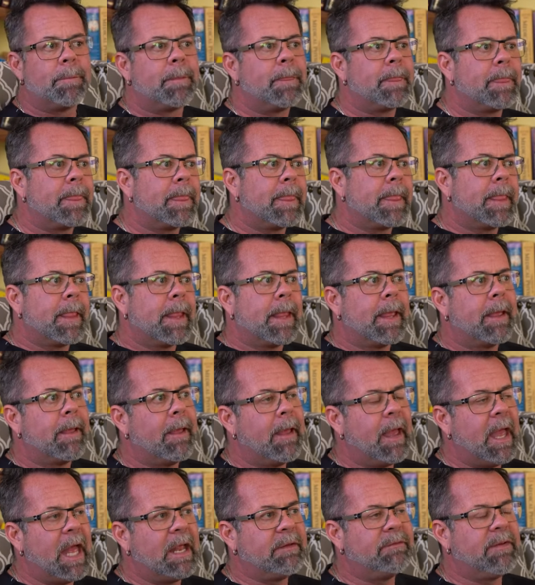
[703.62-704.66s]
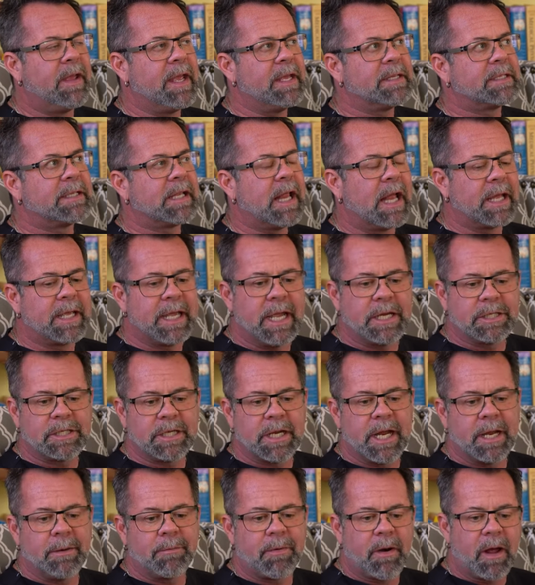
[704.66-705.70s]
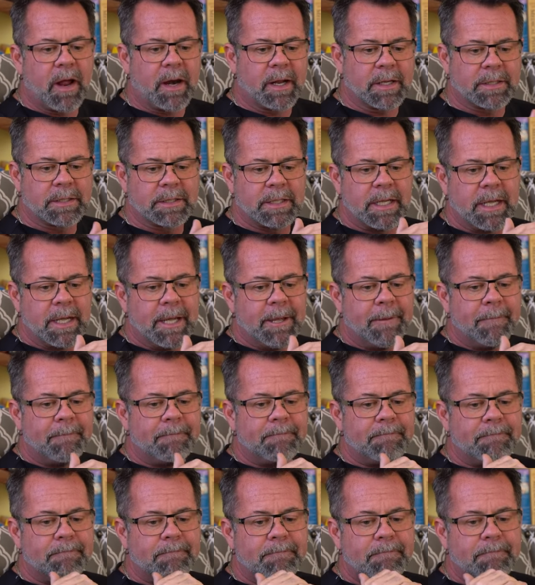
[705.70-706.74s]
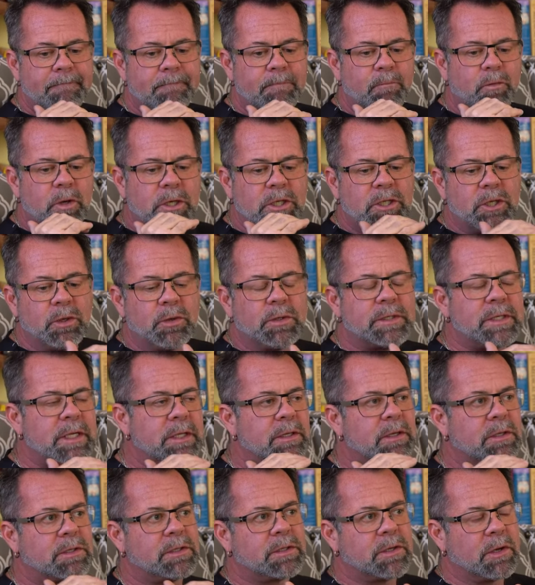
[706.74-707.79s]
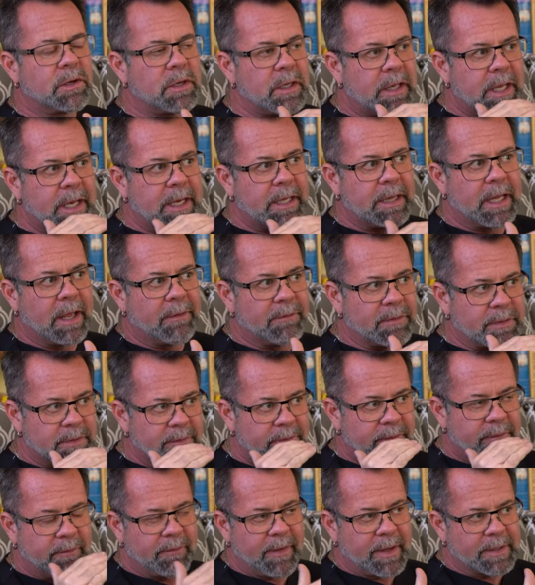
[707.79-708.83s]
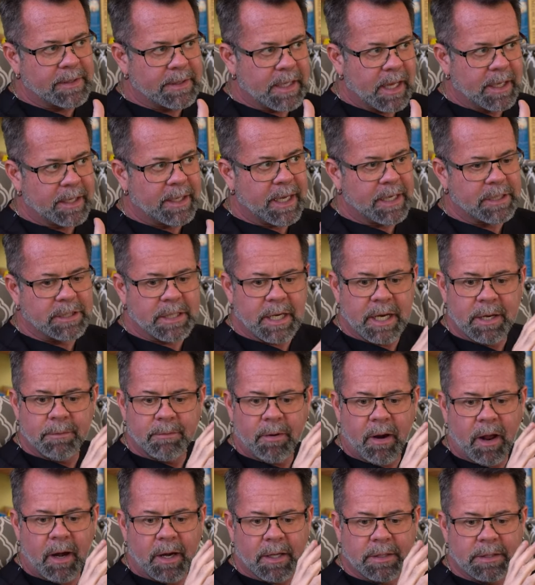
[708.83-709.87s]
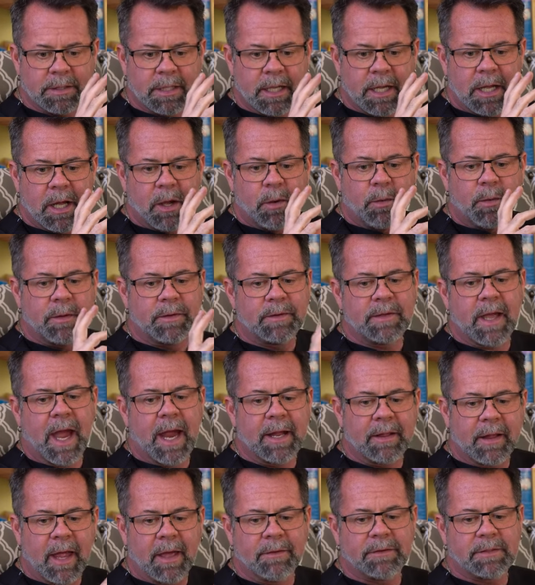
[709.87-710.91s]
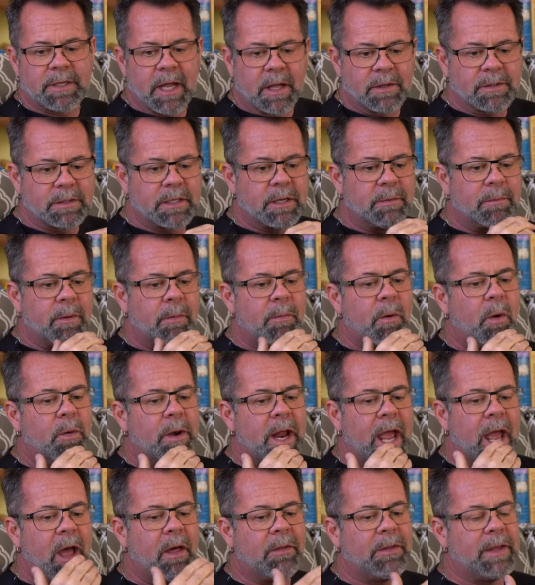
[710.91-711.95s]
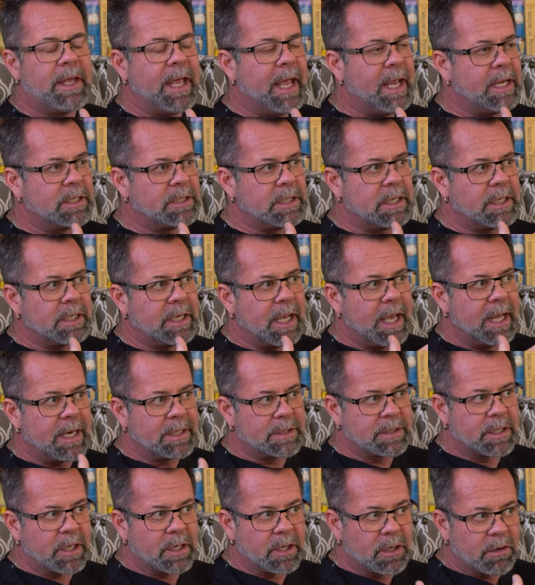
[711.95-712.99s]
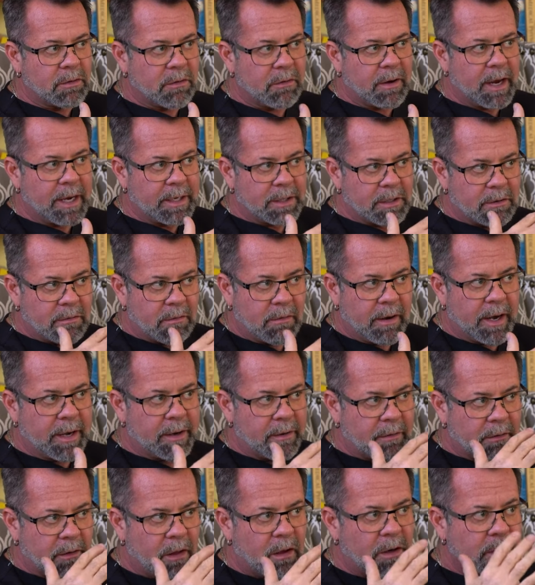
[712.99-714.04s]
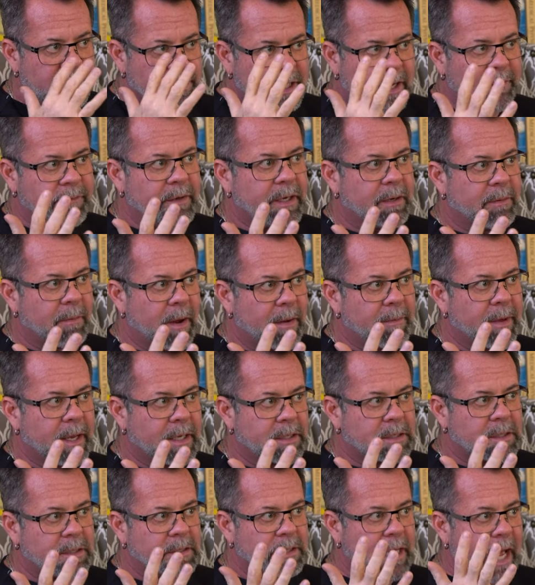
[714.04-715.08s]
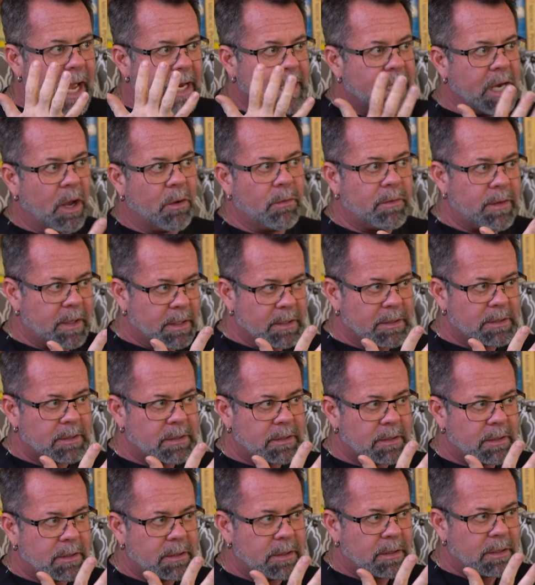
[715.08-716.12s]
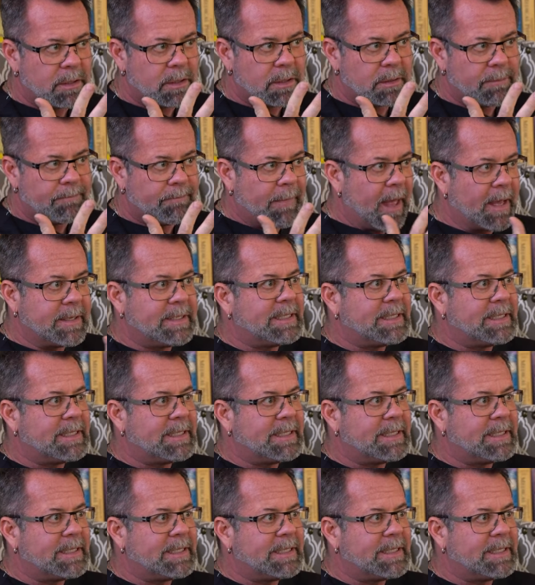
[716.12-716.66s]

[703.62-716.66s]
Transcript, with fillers: So, advanced glycation end products, reducing the circulating levels of advanced glycation end products with diet and lifestyle is going to promote healthy aging and it's going to create greater longevity in my patients. I know this.